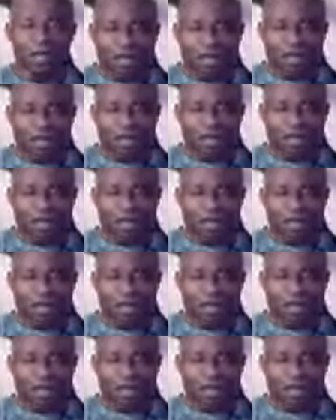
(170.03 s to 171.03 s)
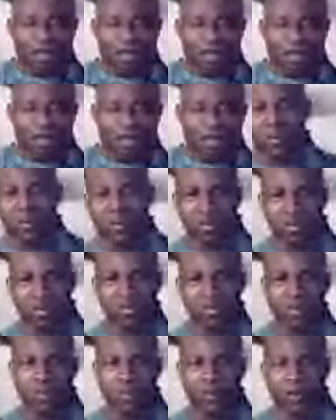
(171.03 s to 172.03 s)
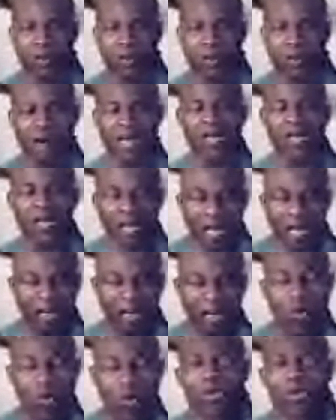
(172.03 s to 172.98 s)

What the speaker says: they're in symbols, all right?